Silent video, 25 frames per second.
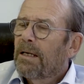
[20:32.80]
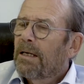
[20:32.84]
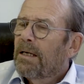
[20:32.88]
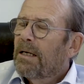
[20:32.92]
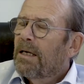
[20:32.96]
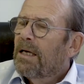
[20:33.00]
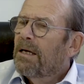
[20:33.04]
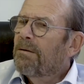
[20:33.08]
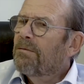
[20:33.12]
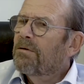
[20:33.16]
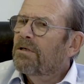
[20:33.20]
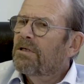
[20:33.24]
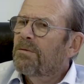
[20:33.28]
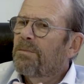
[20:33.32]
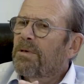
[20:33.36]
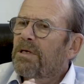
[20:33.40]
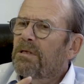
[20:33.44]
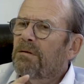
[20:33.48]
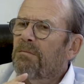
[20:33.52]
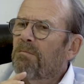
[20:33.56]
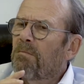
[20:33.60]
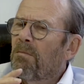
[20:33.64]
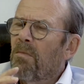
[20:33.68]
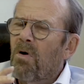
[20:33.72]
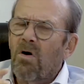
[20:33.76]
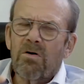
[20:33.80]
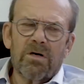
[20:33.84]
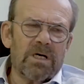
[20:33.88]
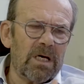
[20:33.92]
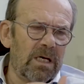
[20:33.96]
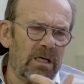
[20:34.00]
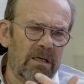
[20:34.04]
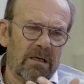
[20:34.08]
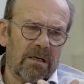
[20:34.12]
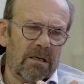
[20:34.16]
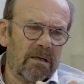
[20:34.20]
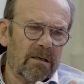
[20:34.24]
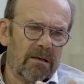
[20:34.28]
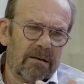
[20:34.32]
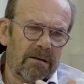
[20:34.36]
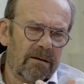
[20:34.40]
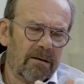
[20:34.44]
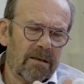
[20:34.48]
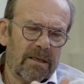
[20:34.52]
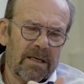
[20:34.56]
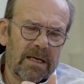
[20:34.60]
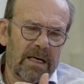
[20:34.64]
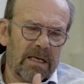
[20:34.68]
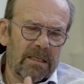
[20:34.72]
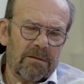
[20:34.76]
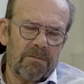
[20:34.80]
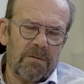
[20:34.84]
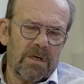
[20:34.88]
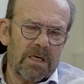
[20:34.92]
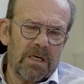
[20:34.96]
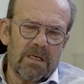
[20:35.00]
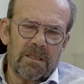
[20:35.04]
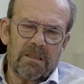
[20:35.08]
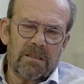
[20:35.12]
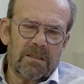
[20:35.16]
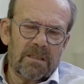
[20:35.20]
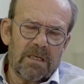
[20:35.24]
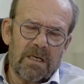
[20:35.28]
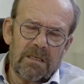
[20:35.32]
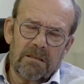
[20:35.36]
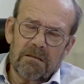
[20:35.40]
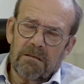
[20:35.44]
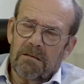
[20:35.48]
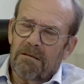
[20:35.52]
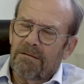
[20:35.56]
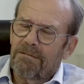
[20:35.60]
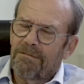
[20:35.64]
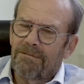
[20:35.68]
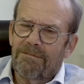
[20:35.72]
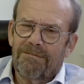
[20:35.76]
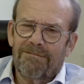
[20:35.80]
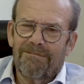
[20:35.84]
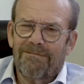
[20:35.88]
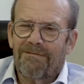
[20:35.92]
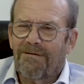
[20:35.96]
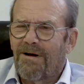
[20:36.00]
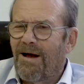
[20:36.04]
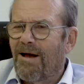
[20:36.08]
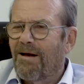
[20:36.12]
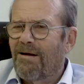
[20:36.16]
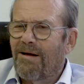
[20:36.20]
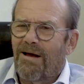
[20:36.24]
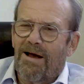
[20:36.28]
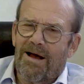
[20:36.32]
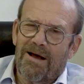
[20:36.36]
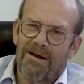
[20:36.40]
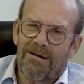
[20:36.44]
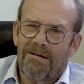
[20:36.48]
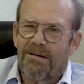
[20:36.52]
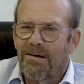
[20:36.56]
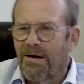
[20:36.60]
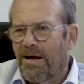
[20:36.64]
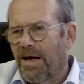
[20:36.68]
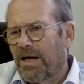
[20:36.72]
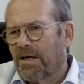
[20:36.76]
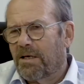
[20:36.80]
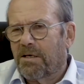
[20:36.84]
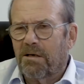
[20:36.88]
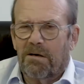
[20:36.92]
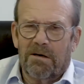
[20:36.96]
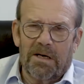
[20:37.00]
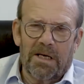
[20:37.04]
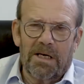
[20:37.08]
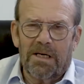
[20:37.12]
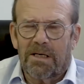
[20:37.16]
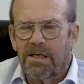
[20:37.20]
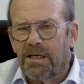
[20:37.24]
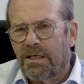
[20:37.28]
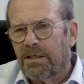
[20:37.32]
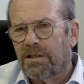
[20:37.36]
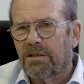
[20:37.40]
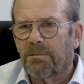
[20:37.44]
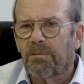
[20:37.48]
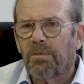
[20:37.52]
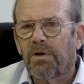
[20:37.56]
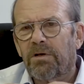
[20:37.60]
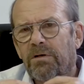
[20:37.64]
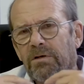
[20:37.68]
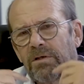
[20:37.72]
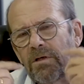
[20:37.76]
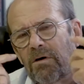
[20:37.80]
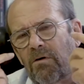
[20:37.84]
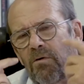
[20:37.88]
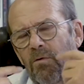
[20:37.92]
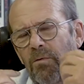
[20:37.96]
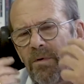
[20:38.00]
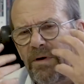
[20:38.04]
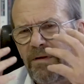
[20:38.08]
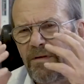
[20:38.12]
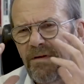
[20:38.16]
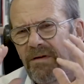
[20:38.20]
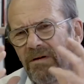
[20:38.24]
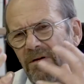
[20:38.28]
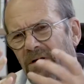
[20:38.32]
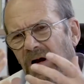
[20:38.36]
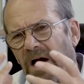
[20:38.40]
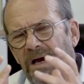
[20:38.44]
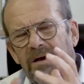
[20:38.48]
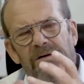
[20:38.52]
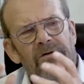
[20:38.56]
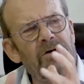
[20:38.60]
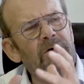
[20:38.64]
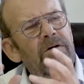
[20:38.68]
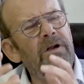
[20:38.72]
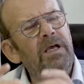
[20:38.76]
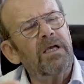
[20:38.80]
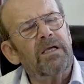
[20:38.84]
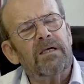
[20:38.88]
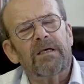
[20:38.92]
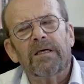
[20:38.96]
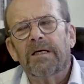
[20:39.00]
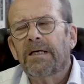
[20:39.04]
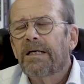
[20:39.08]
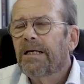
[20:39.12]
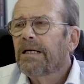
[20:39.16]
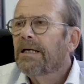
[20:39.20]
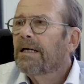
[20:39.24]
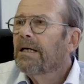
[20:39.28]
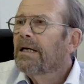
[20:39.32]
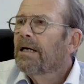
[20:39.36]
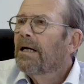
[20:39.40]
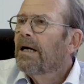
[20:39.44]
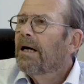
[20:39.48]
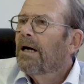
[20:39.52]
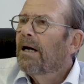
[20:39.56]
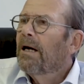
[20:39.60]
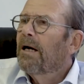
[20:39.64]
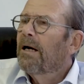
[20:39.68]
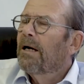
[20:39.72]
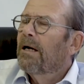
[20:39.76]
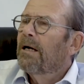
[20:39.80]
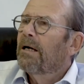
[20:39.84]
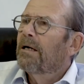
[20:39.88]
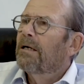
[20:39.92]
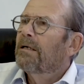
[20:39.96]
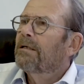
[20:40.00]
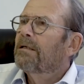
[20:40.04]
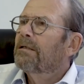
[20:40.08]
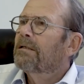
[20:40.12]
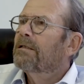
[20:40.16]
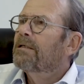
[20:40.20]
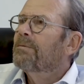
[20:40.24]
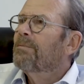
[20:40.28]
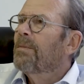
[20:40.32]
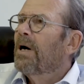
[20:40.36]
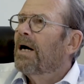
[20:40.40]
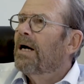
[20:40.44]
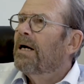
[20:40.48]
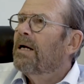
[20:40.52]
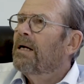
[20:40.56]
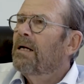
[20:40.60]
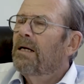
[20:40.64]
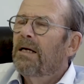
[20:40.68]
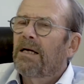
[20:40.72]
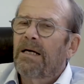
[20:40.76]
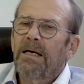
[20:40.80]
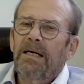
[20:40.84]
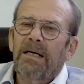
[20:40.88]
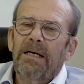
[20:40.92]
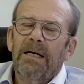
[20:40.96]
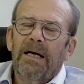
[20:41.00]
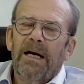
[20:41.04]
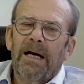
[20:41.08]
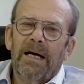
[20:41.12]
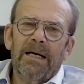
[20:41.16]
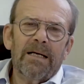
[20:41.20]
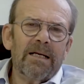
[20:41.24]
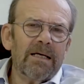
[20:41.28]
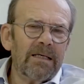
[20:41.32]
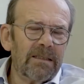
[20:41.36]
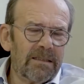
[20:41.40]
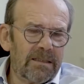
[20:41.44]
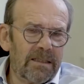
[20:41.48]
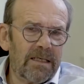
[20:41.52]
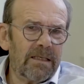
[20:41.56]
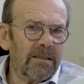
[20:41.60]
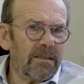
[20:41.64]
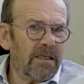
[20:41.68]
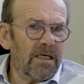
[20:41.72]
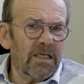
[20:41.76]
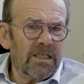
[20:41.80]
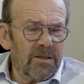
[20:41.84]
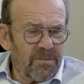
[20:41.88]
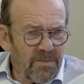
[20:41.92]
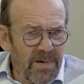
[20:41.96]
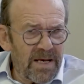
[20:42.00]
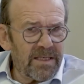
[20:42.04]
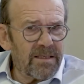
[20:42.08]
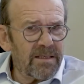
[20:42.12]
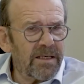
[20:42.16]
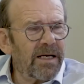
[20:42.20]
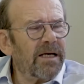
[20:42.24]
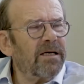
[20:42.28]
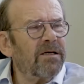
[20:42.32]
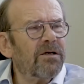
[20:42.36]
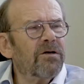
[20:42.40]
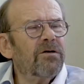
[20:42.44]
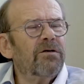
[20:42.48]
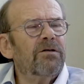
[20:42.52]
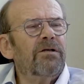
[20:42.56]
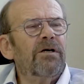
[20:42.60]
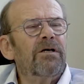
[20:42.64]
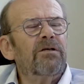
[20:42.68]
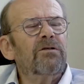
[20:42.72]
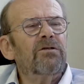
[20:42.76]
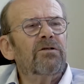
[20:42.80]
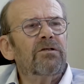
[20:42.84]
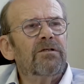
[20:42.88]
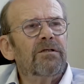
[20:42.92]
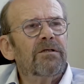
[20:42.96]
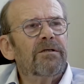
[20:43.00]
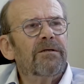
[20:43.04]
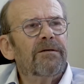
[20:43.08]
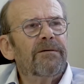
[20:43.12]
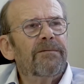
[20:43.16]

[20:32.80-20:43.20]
he was a bit mocking at me. He said, I like your English, but so with an ironic smile. And I said, it's better than your Dutch.